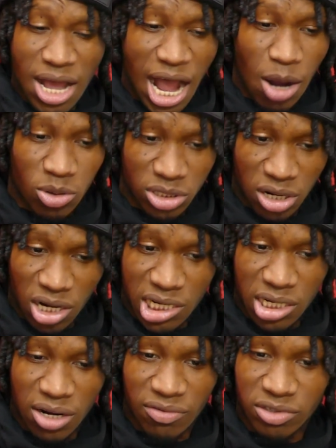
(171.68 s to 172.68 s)
I was lucky
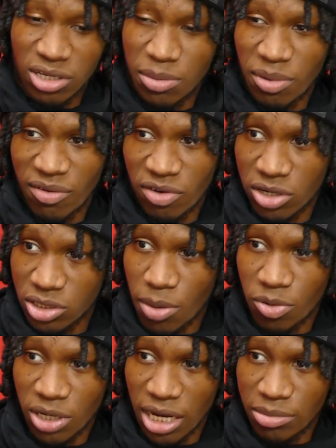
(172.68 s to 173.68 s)
enough to, in my first
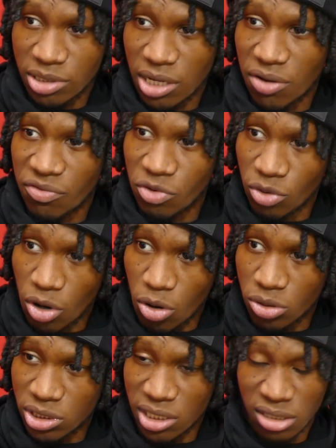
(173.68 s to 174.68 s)
couple of games, get a few
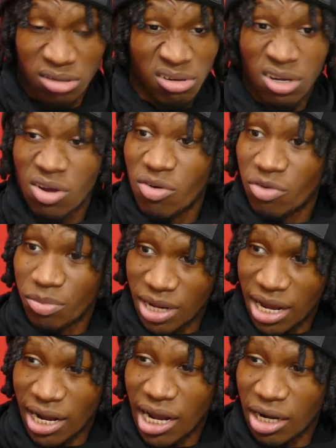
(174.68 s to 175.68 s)
goals, and from
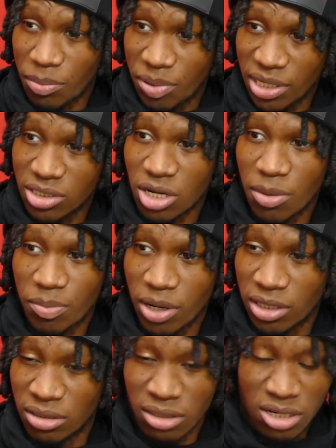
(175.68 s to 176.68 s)
there I kind of picked up
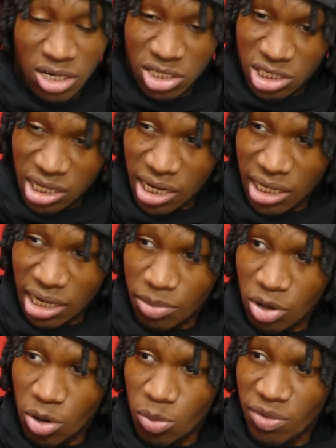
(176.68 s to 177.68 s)
and just kind of kept
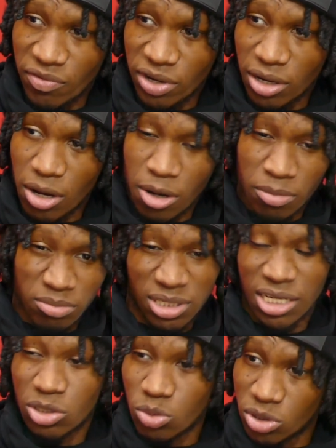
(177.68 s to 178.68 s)
going with it.
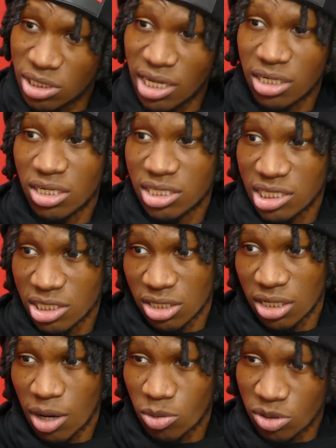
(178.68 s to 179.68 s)
Then towards the end of the
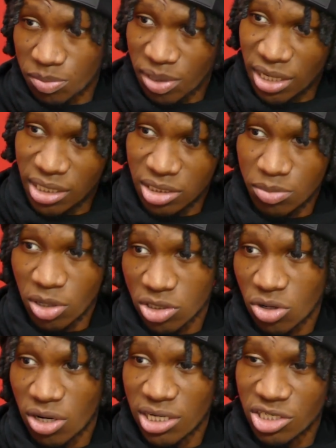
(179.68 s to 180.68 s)
season, I wasn't playing as much,
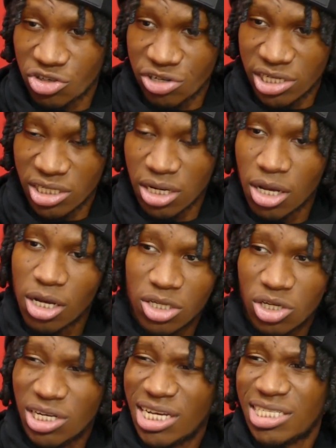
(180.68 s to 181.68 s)
got injuries.
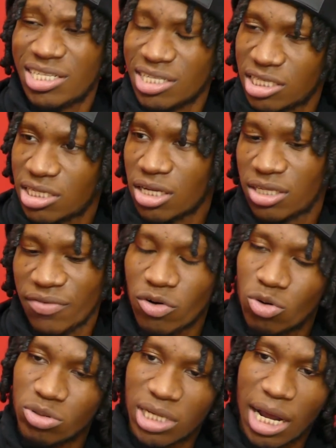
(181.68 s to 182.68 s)
So yes, this is a
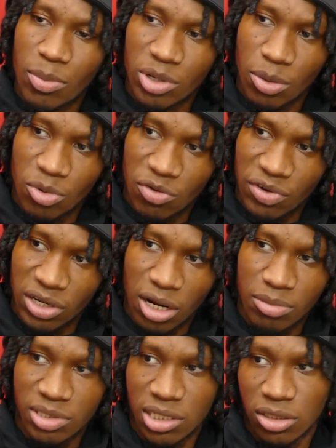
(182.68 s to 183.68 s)
difficult time when you're moving
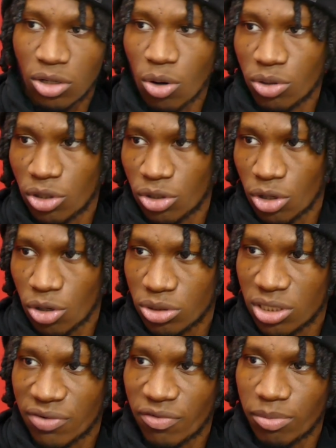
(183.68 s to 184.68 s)
clubs and going on
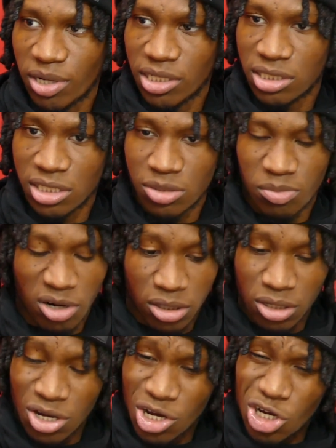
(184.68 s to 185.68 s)
to different places, but
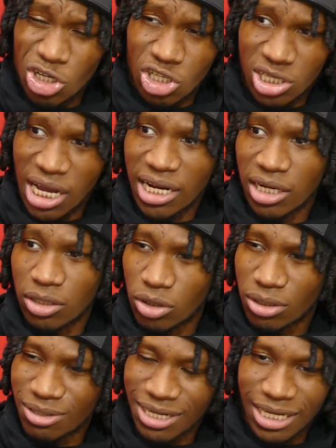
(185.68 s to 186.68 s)
you just kind of,
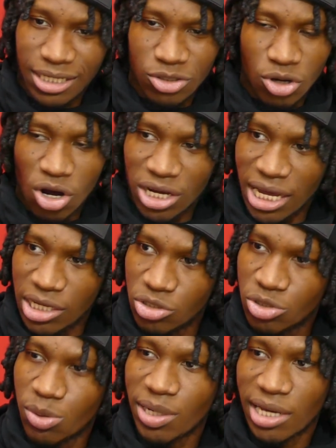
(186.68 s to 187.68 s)
you got to get
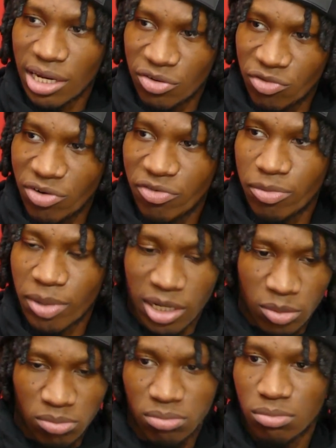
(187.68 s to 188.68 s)
used to it, getting the rhythm, and
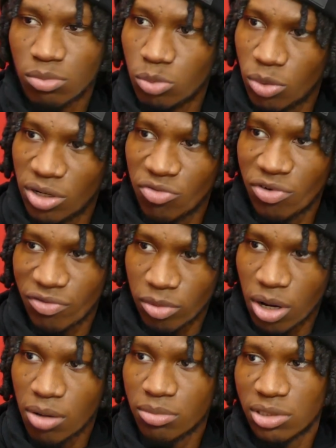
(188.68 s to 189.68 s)
then when the rhythm
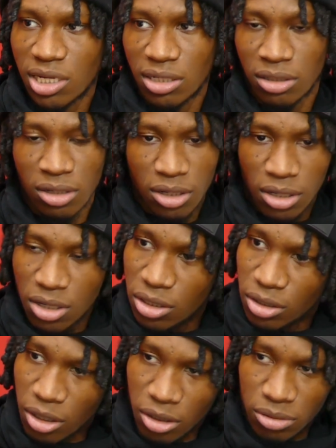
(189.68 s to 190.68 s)
comes, then
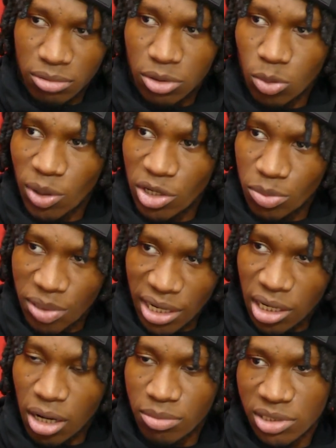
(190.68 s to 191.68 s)
the way you
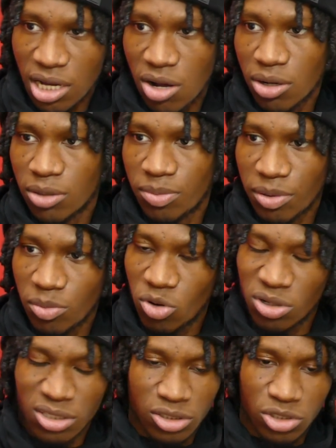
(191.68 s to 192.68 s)
play comes out a bit
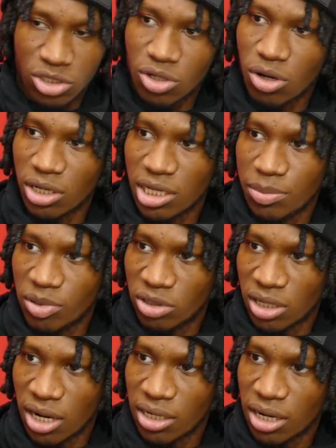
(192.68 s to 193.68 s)
more, and you just got to keep
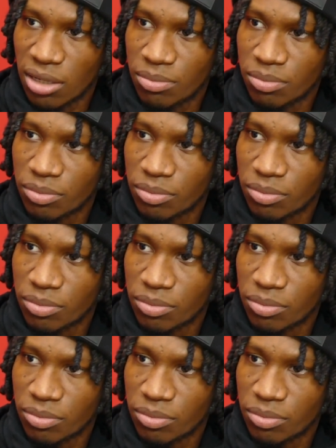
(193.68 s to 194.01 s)
building like that.